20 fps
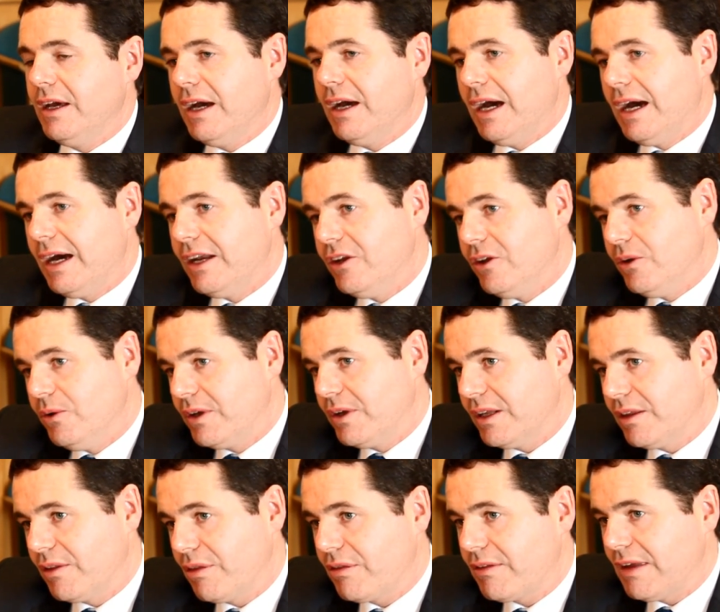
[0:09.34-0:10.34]
and who
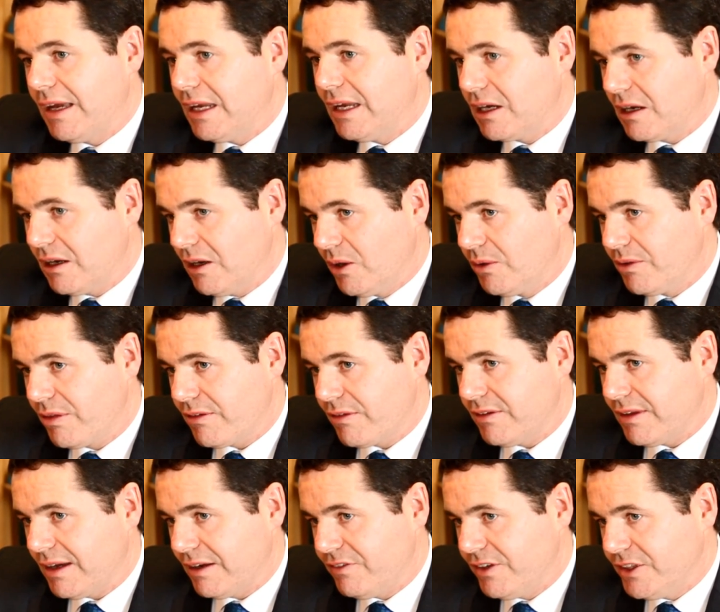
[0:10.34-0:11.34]
can stay close
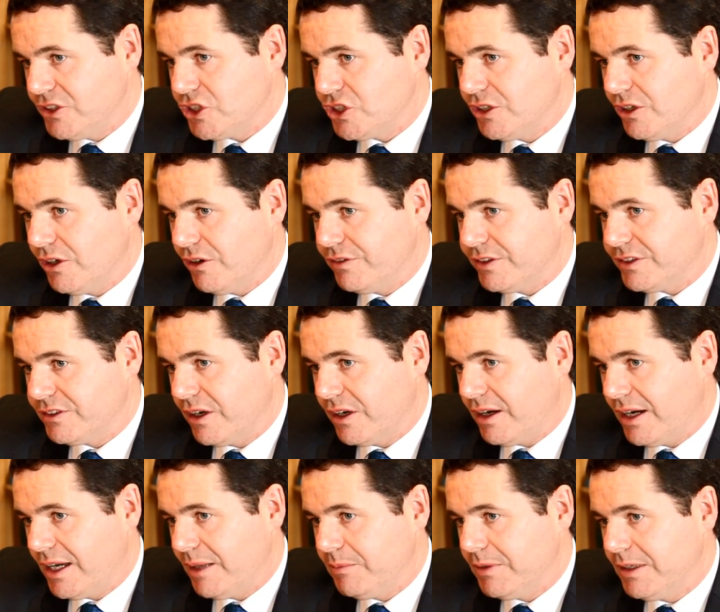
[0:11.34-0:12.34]
to that vision over
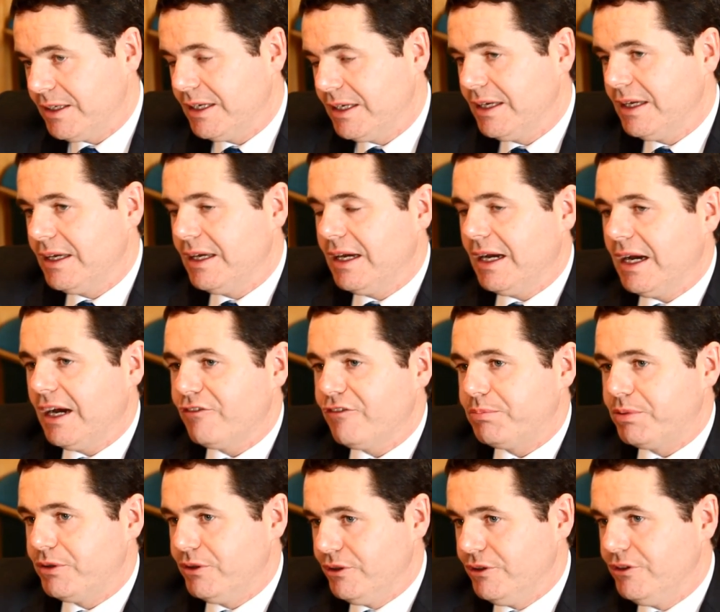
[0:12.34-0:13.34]
time, have
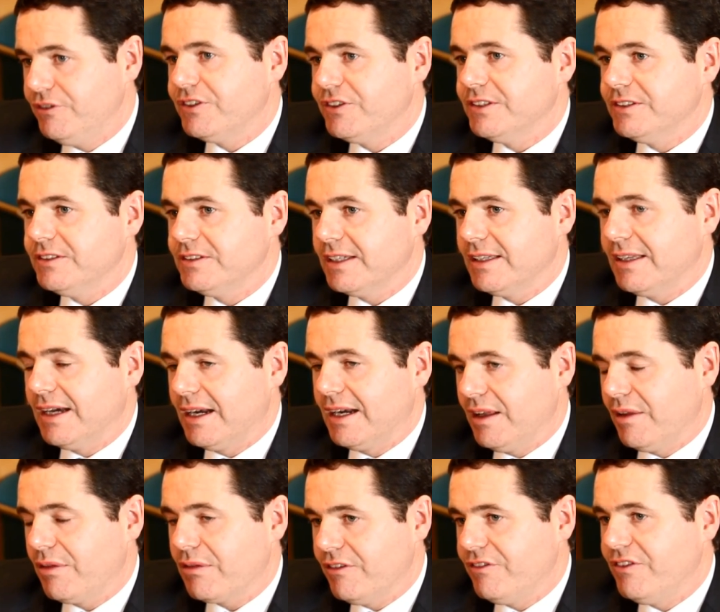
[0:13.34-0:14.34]
proven that that
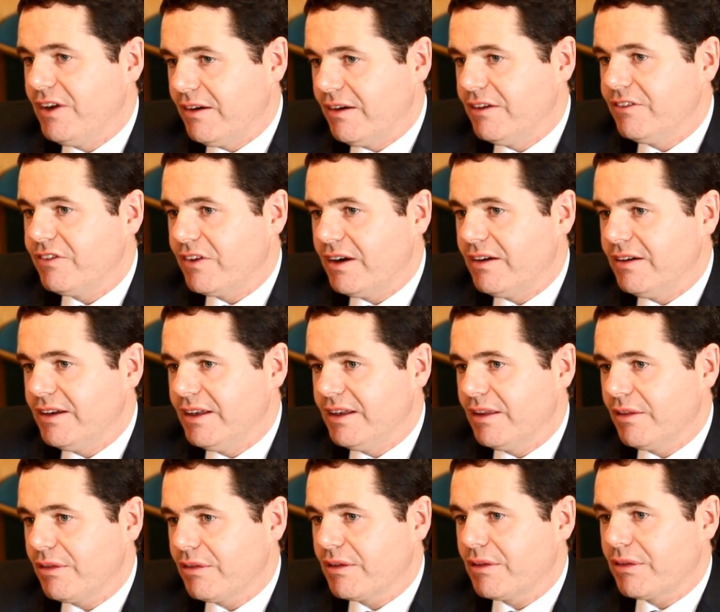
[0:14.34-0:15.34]
is a very,
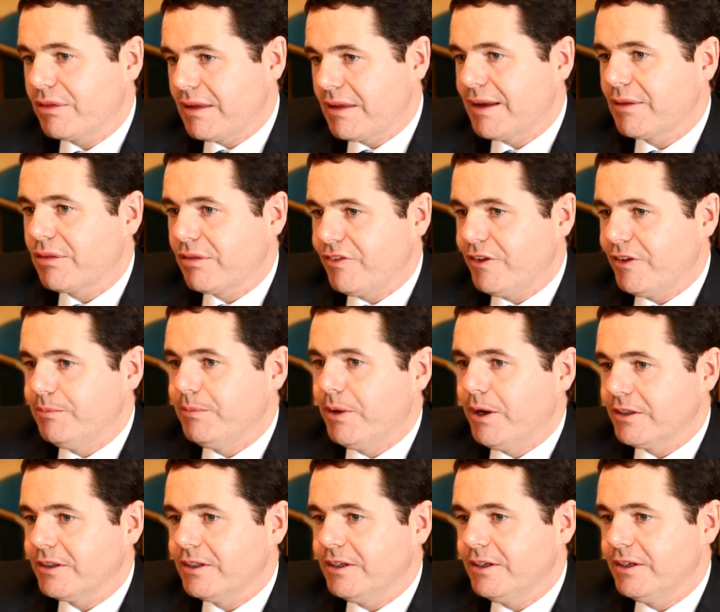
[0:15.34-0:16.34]
very successful
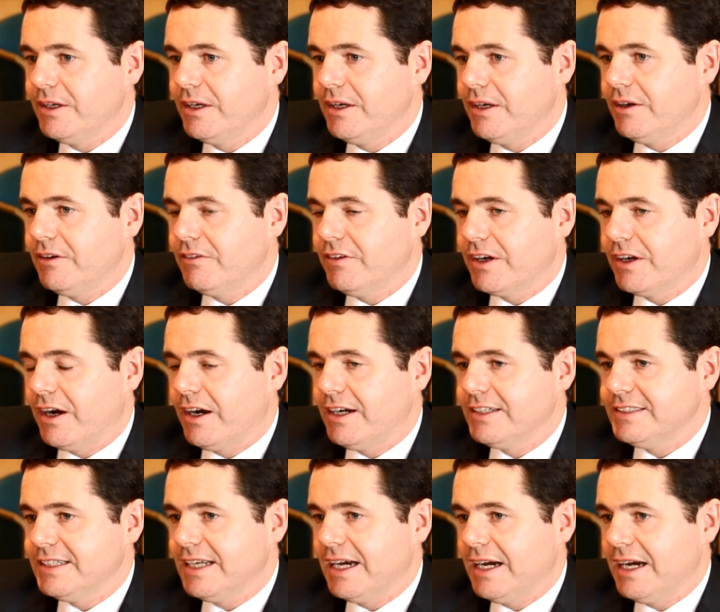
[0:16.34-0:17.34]
model
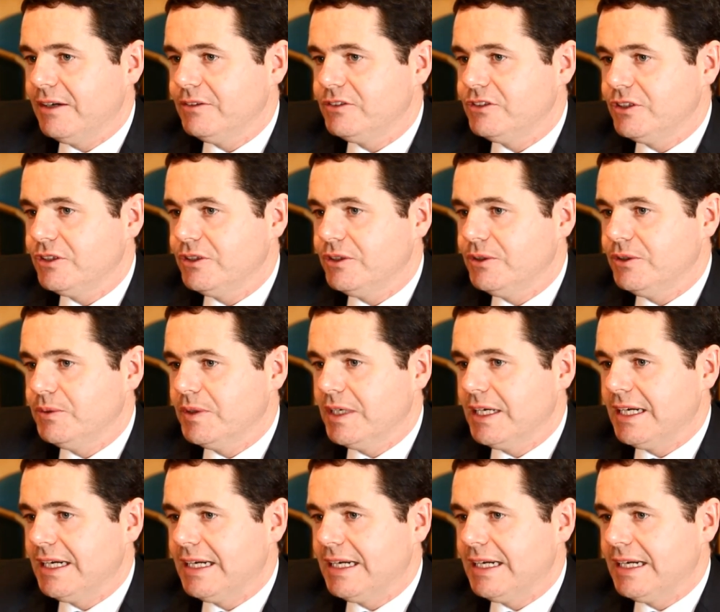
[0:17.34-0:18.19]
regarding how to